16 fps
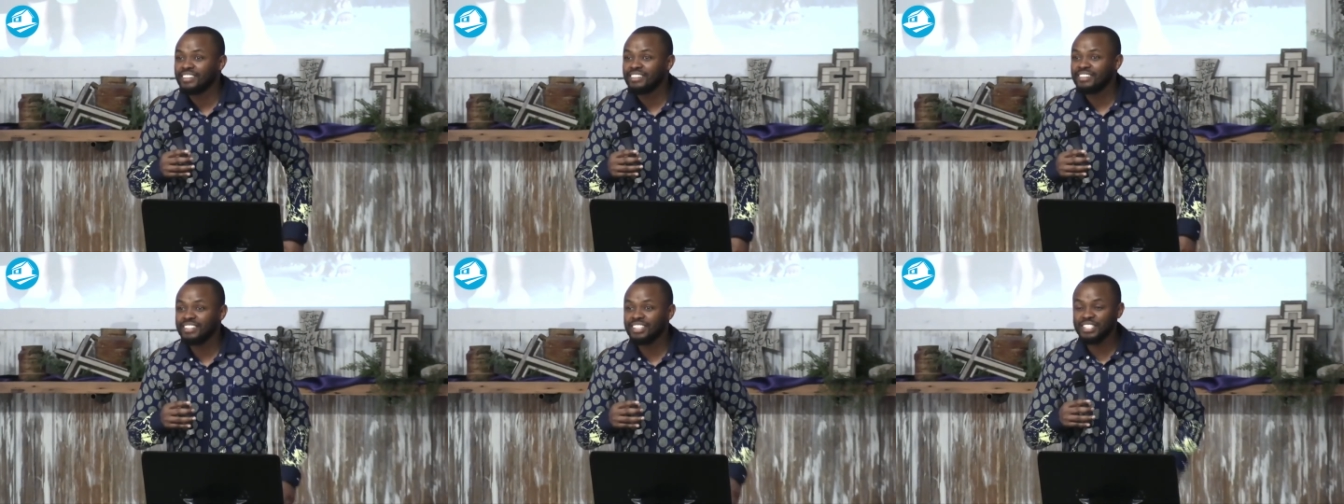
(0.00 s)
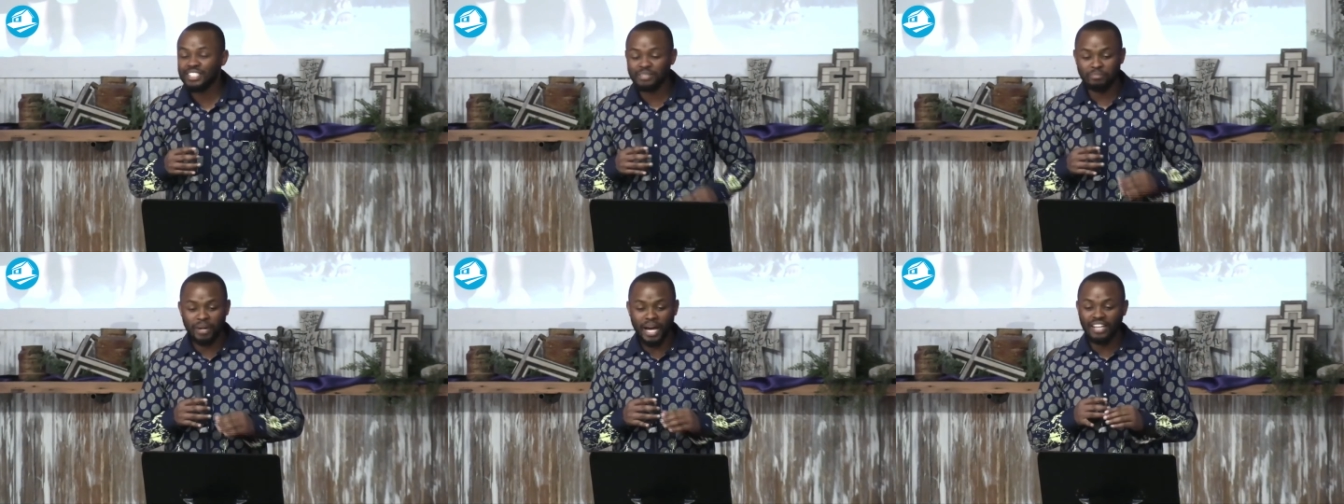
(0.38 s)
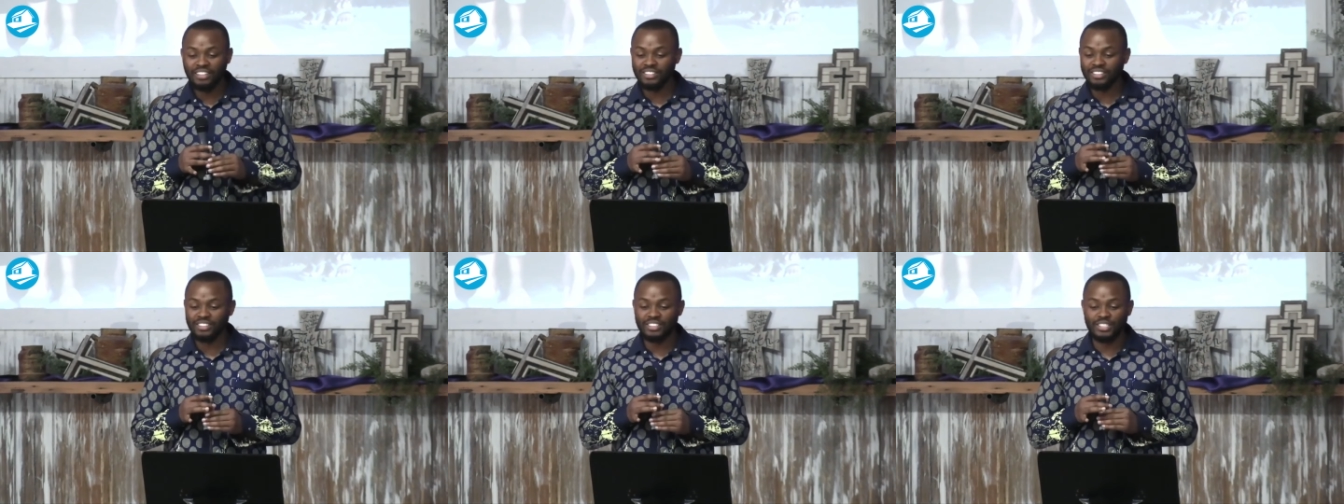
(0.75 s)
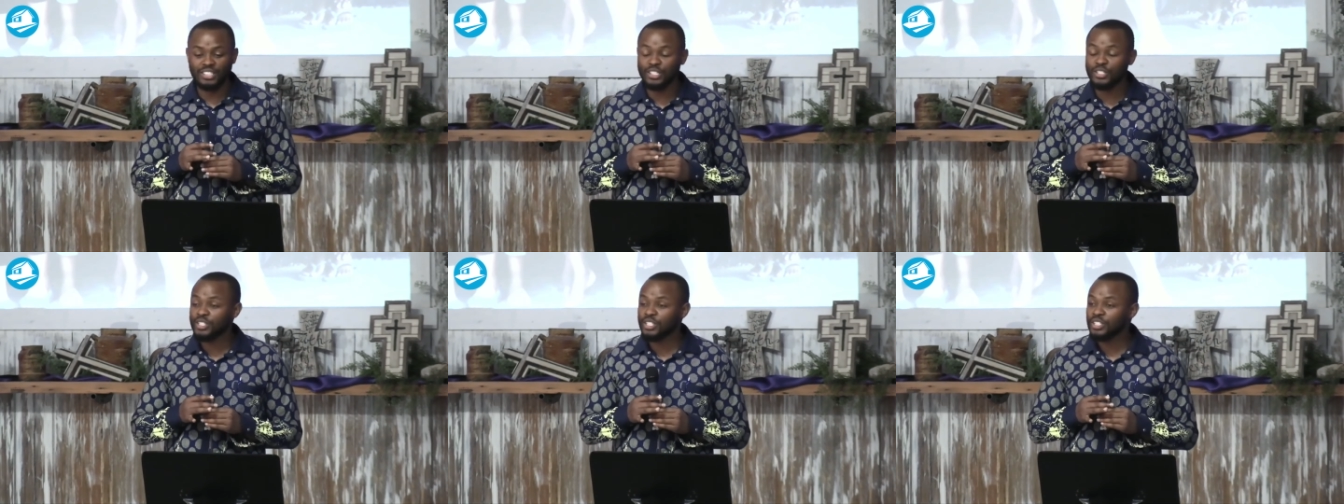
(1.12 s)
These pastors
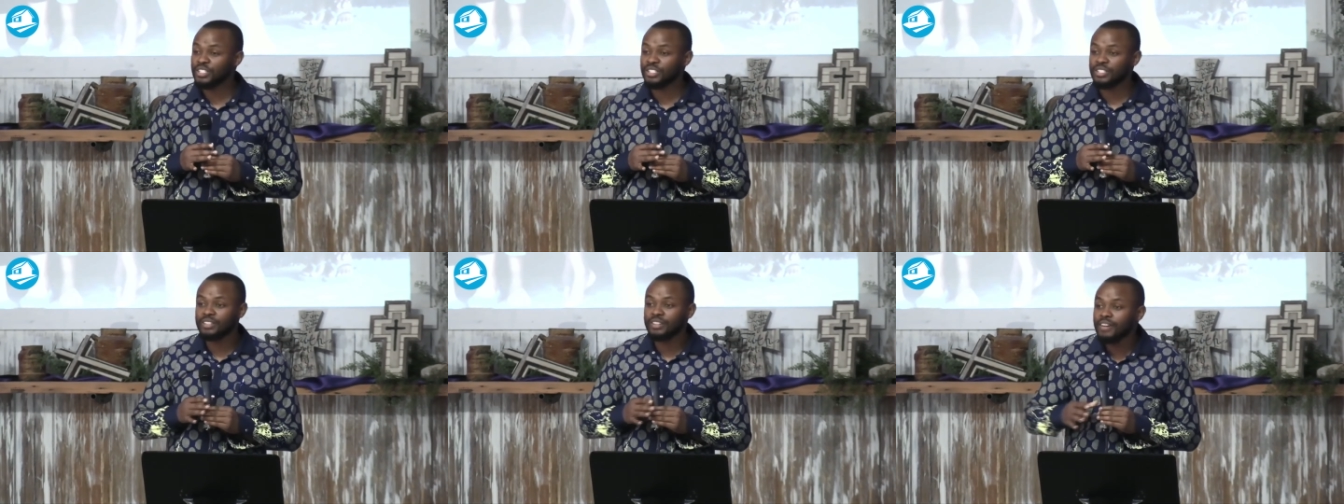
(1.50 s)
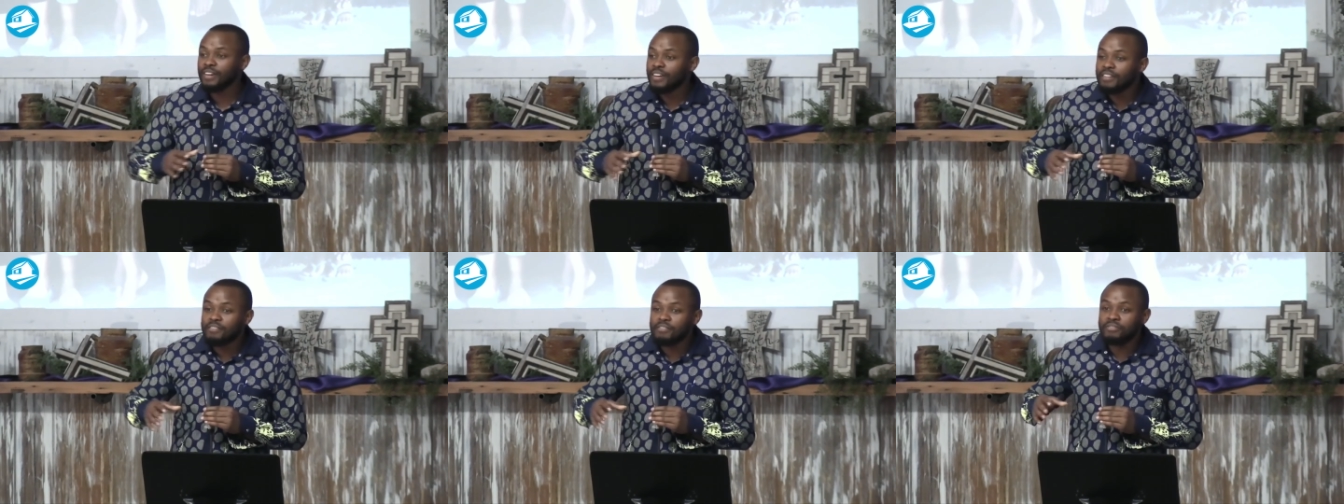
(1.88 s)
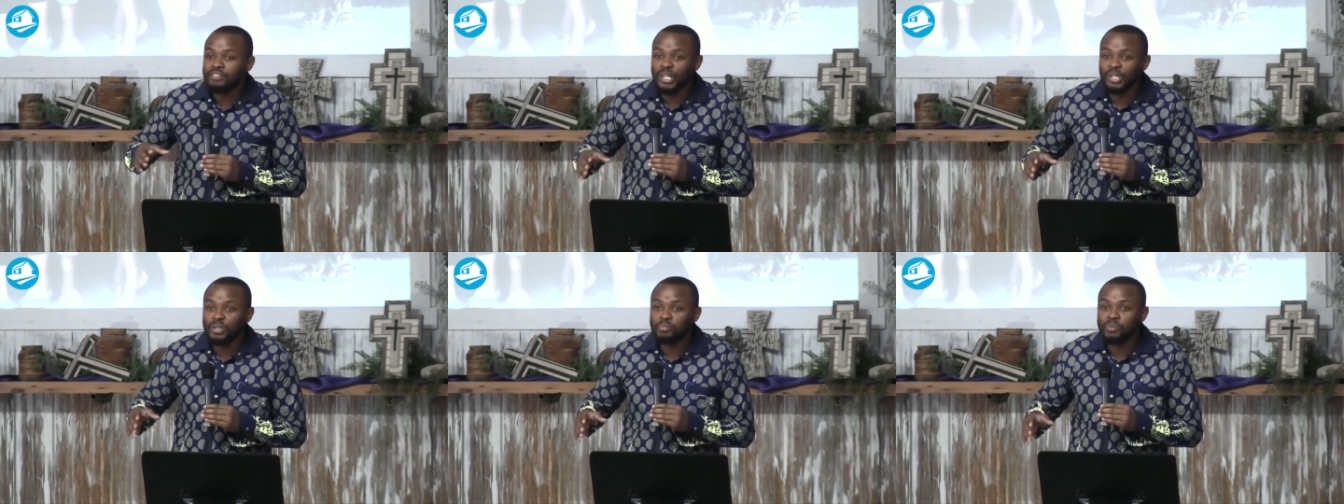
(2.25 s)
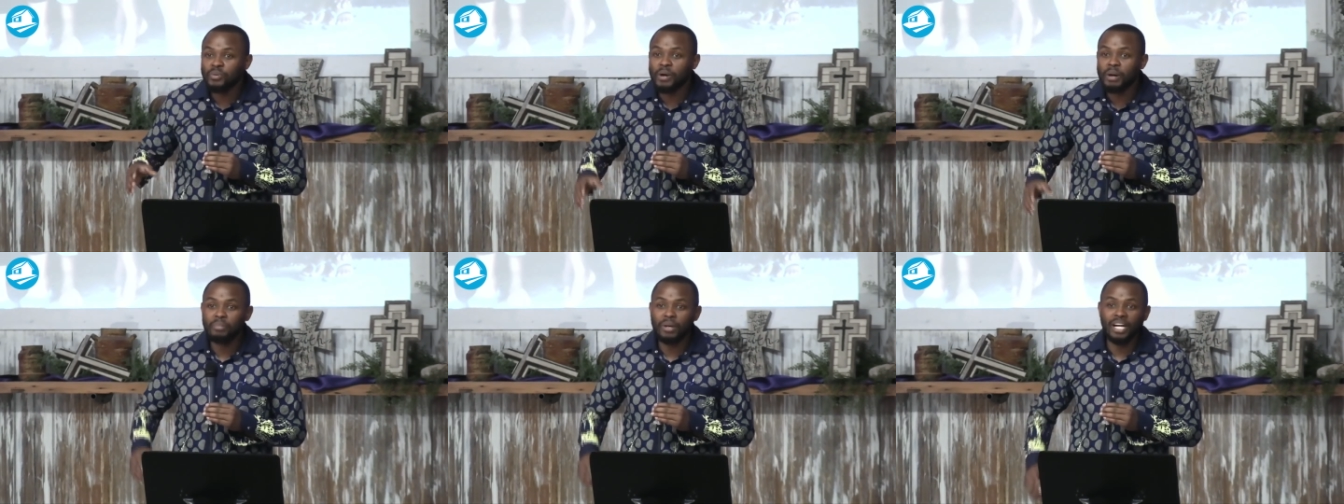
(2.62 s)
are just very
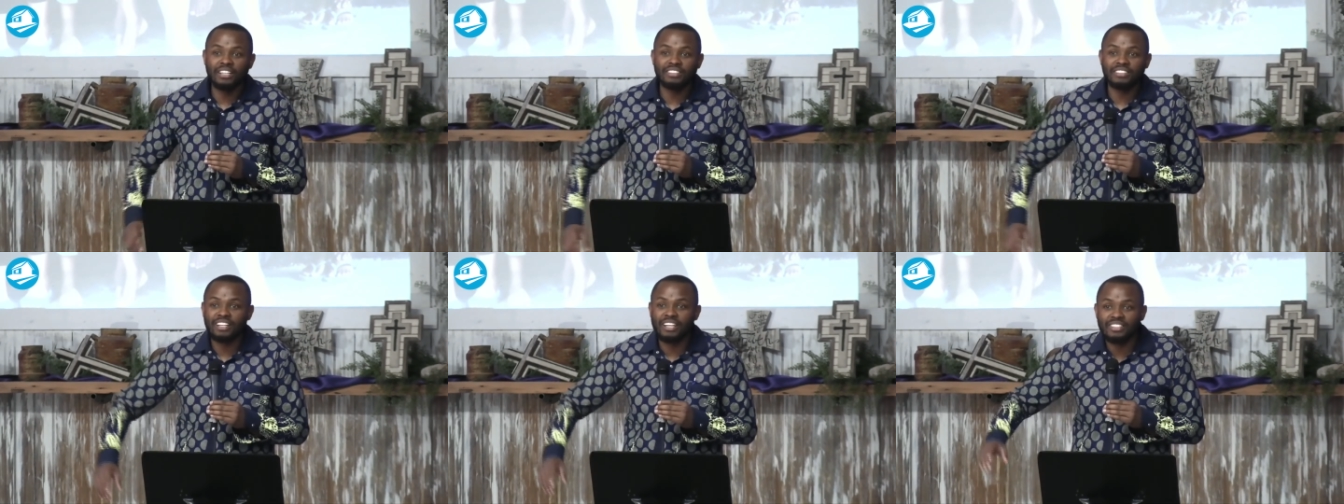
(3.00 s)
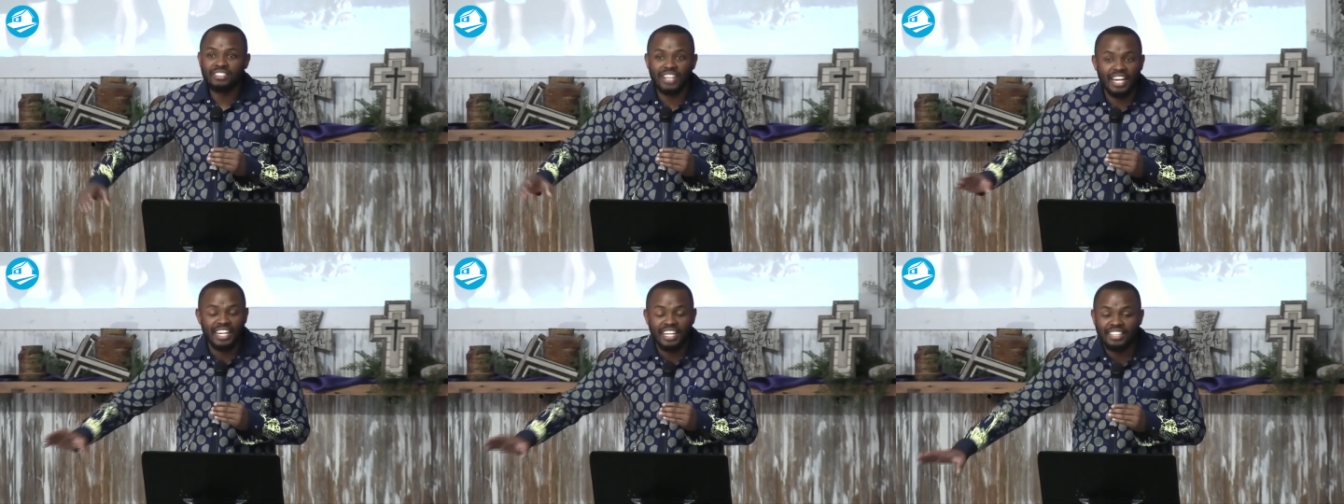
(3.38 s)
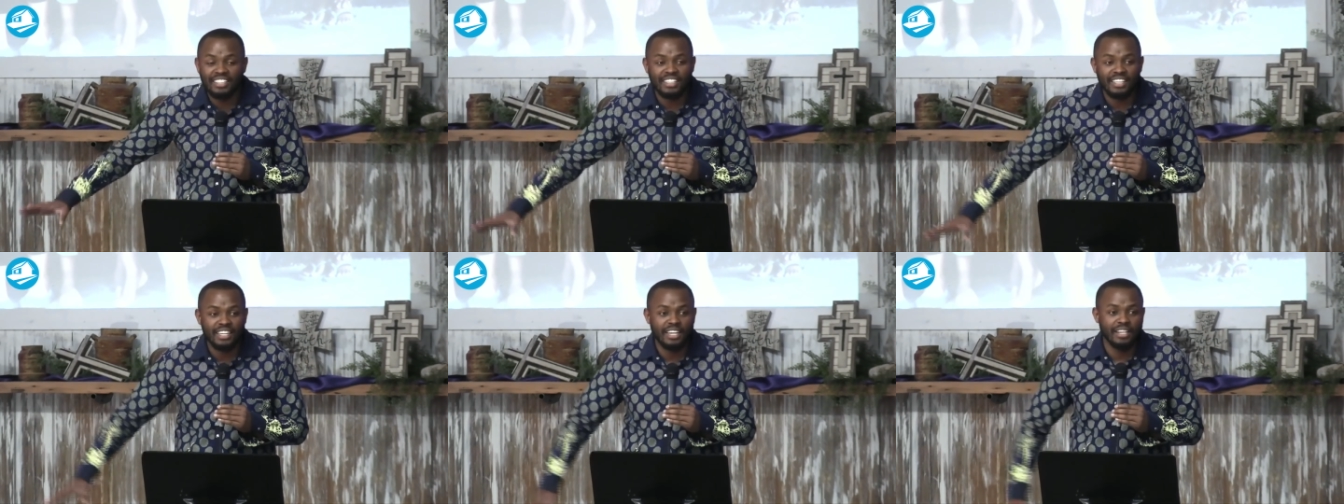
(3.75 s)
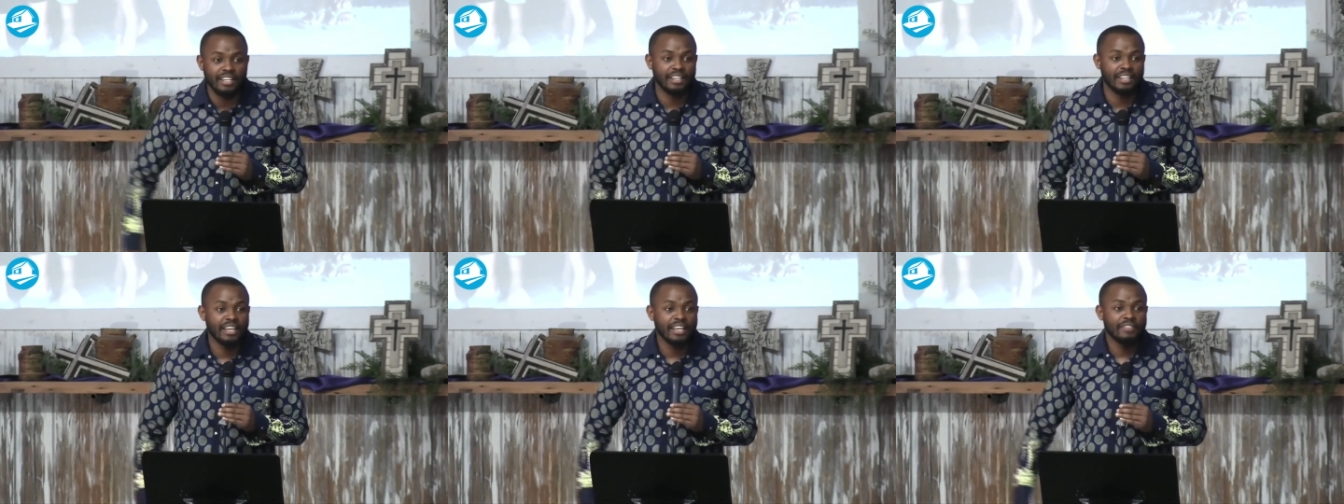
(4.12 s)
poor pastors,
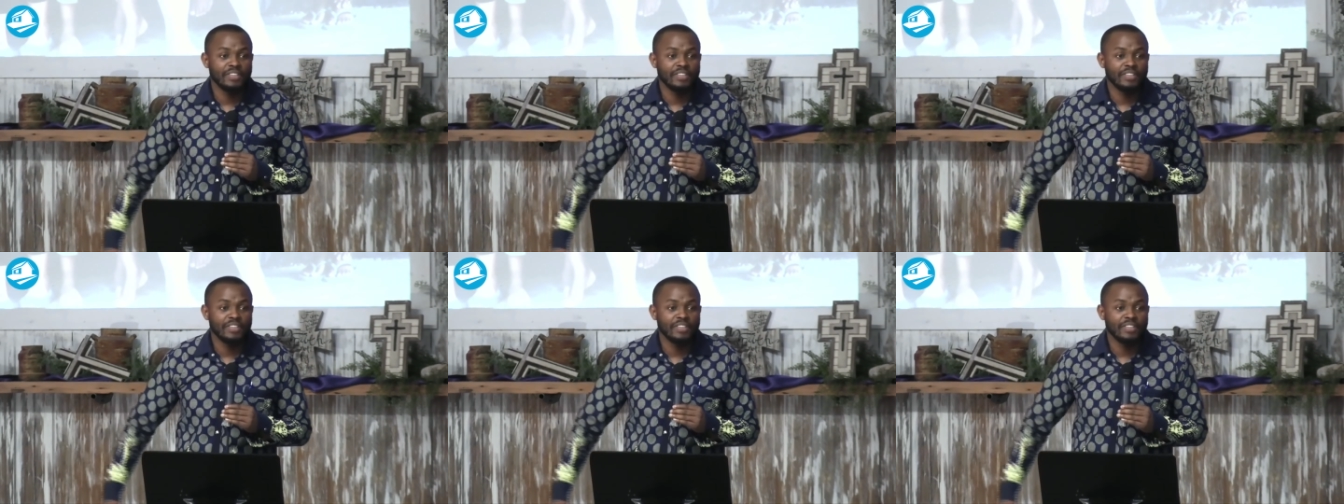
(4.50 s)
uneducated.